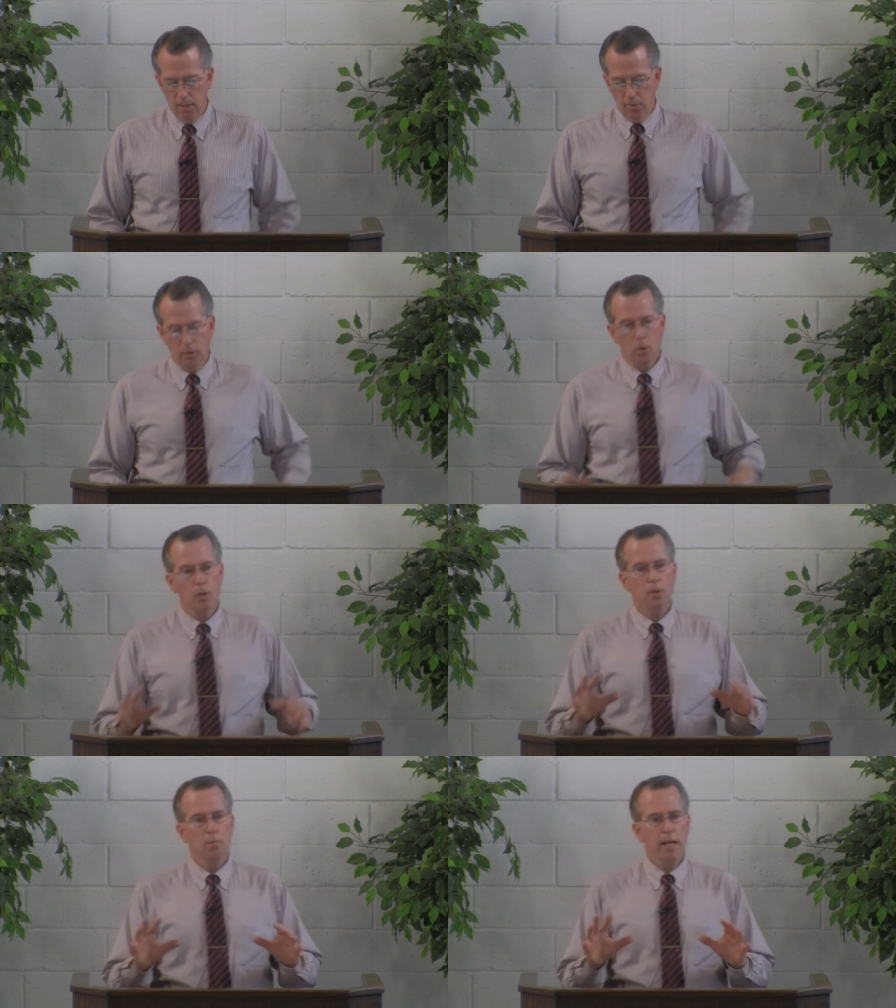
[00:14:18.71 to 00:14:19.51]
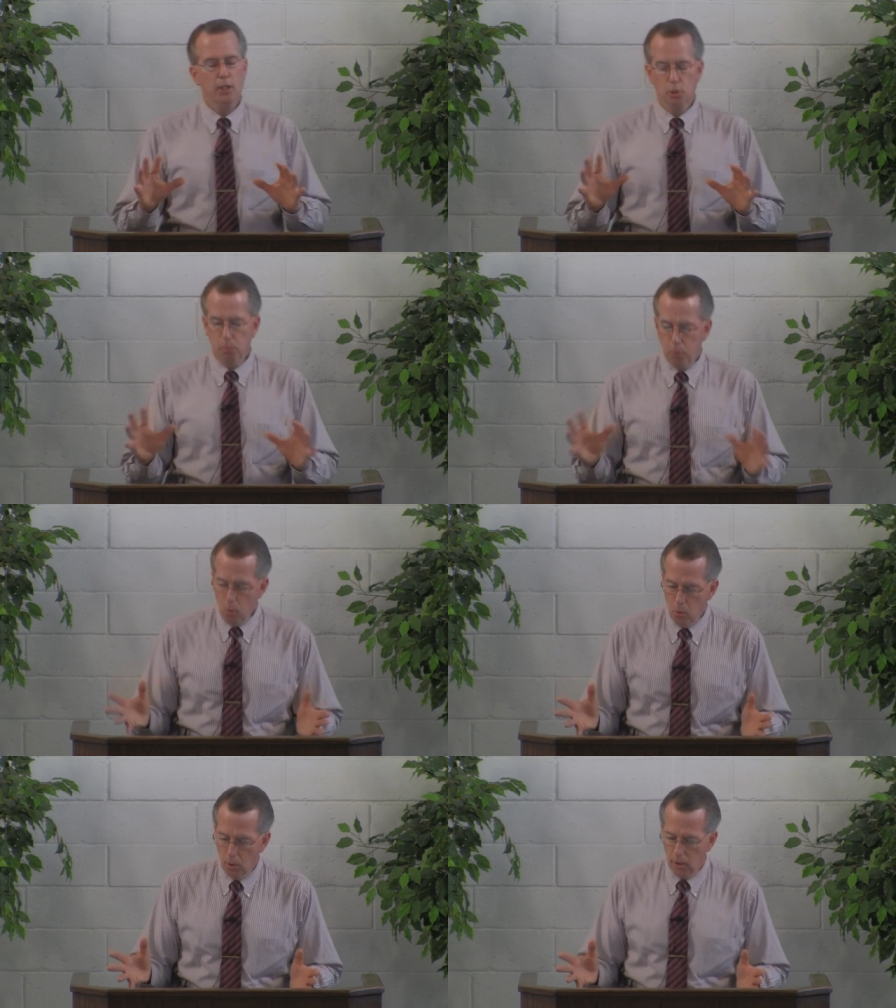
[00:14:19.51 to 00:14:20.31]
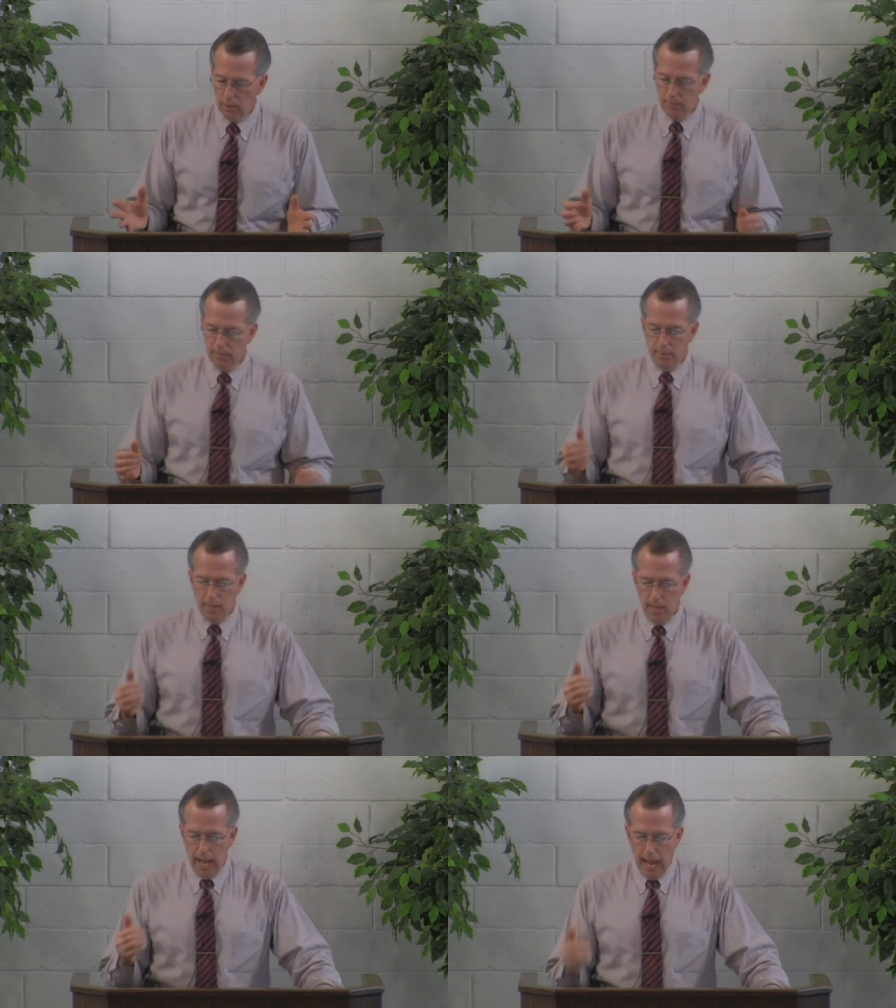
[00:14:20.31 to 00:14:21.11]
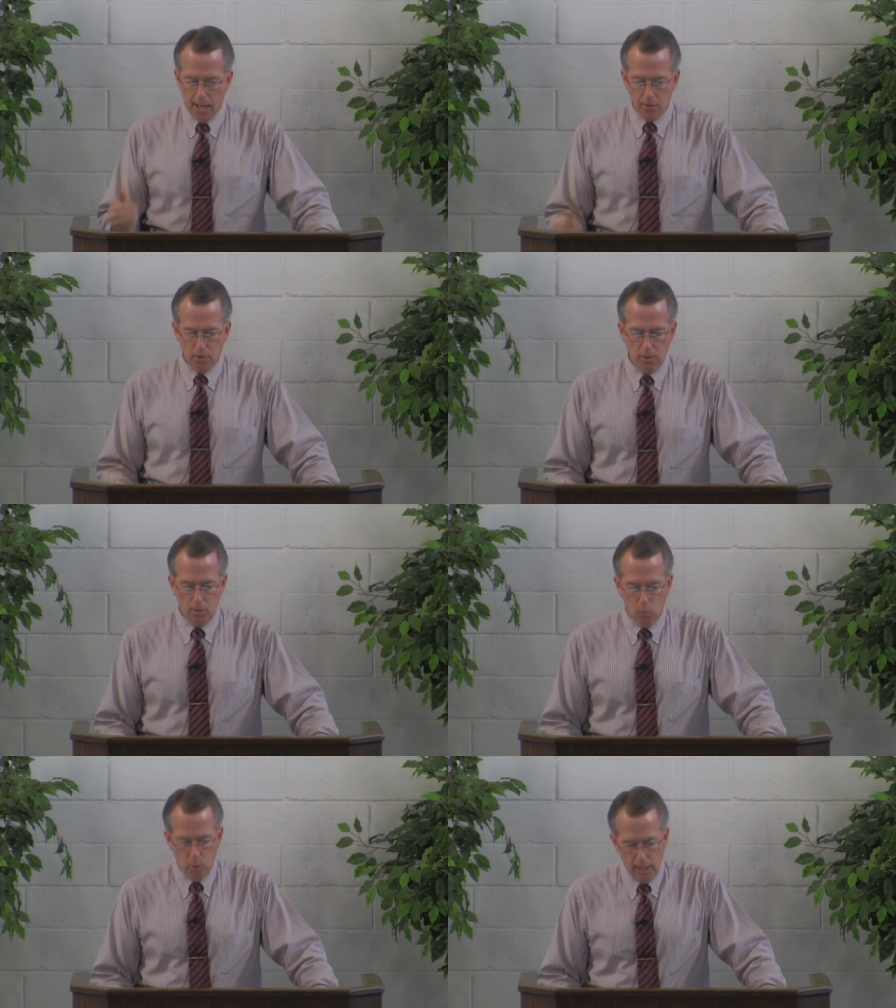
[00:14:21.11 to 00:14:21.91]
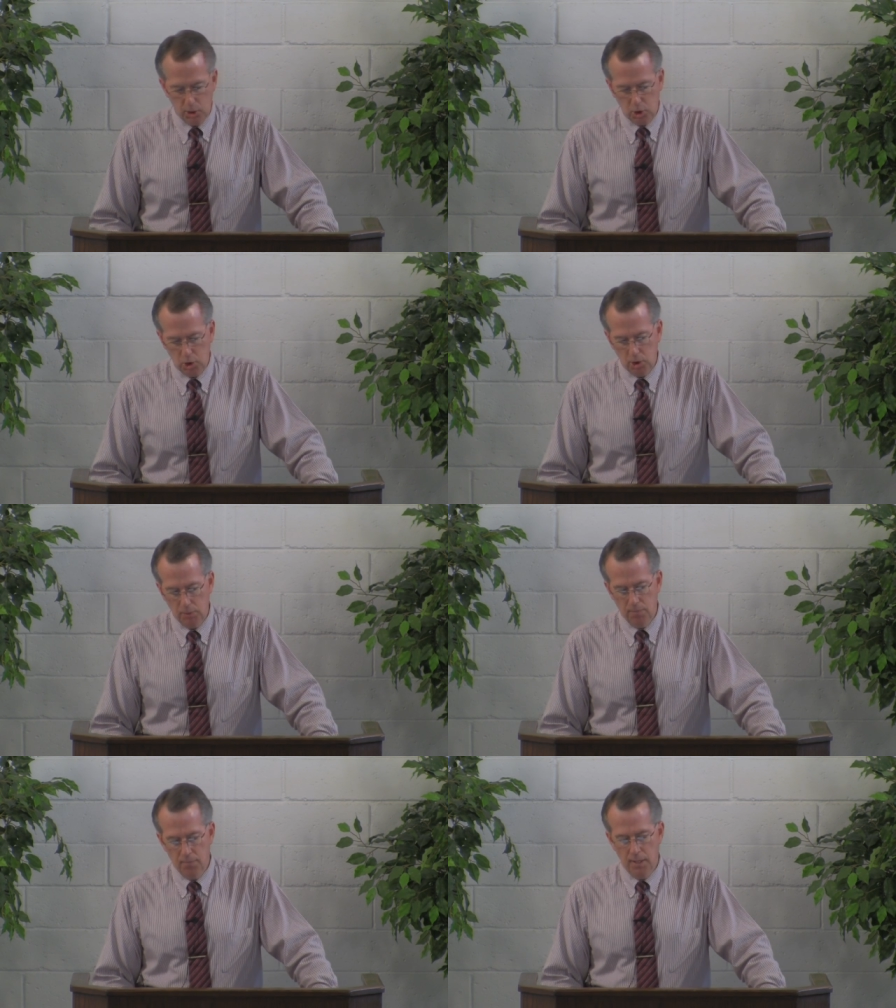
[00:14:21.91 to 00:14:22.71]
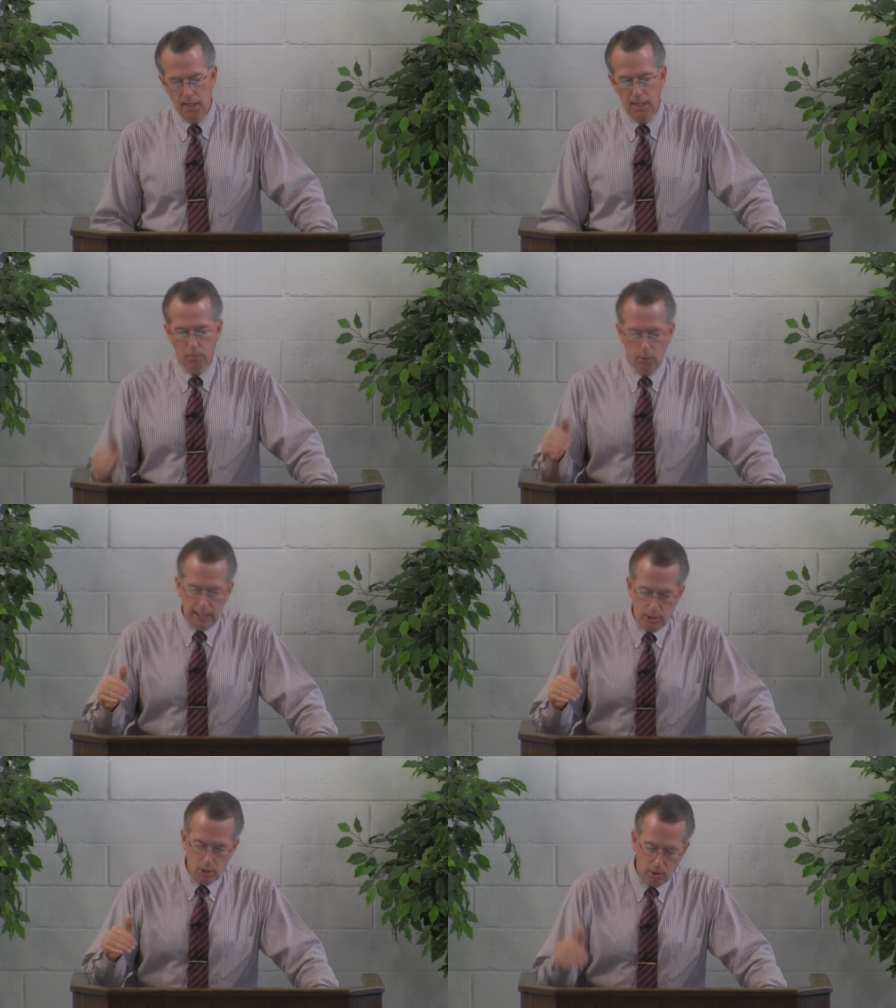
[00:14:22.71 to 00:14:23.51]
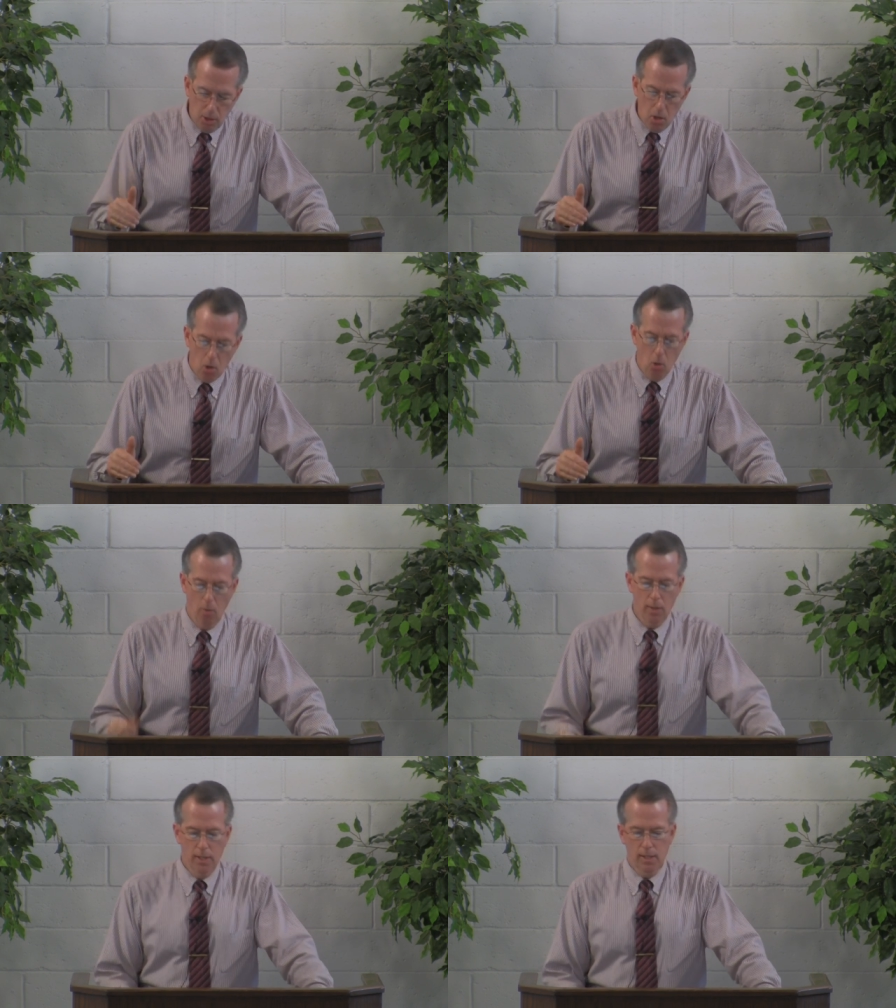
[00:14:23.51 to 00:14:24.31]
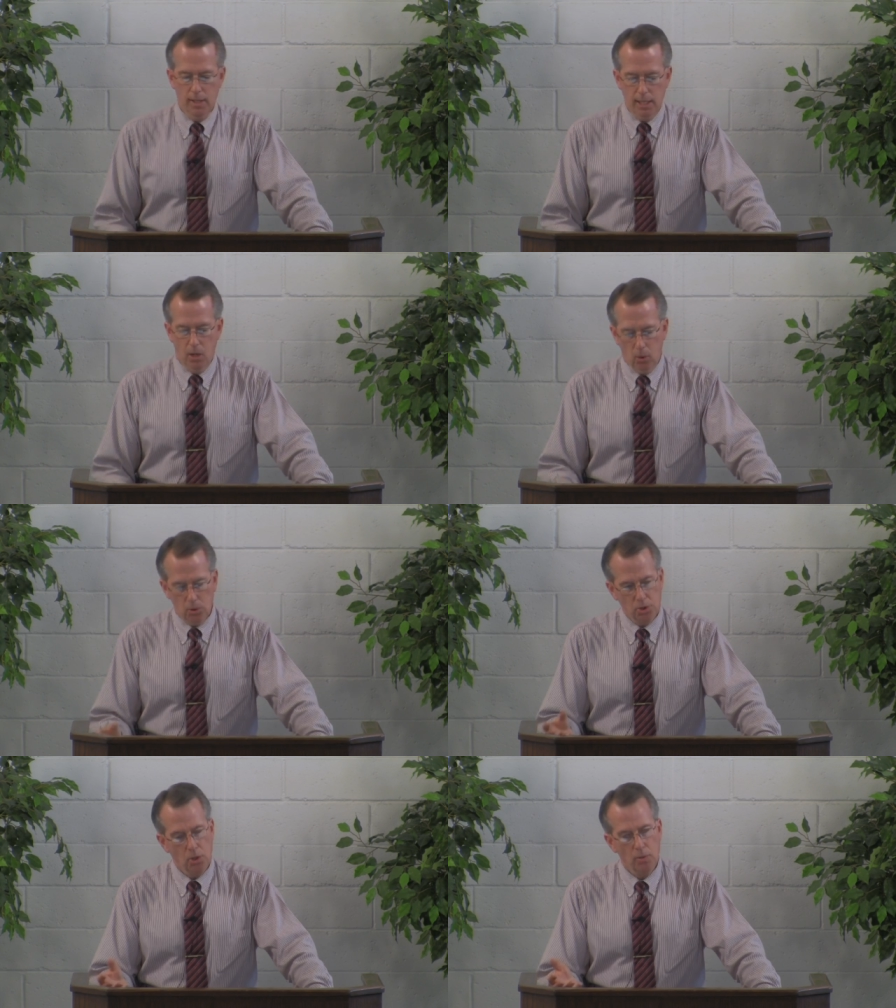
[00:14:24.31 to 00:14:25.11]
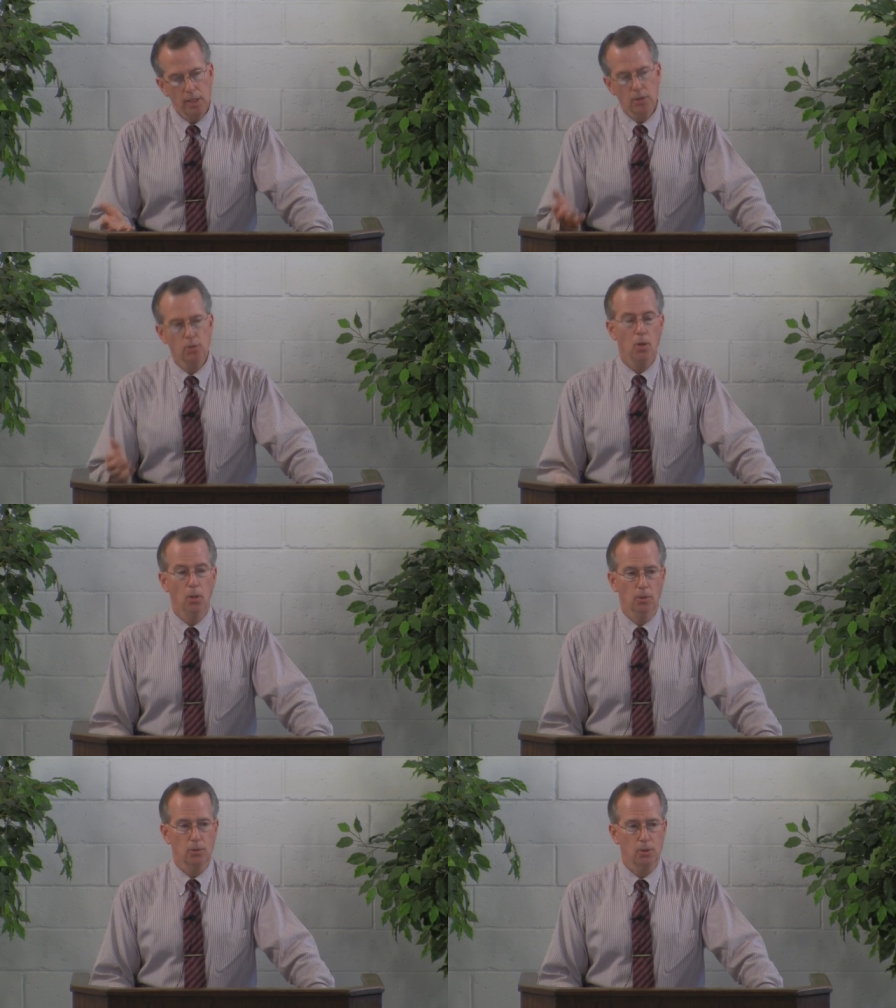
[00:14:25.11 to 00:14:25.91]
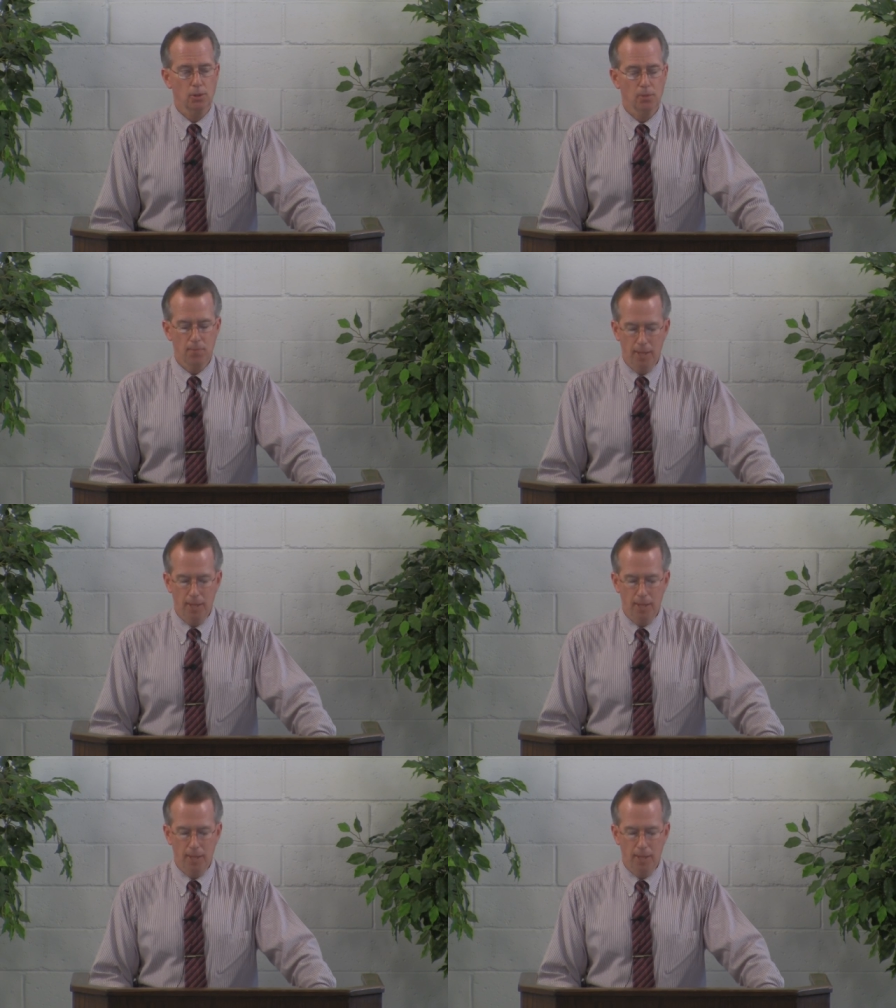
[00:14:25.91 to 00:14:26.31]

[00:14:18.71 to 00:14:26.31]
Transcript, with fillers: The Lord makes poor and rich. He brings low. He also exalts.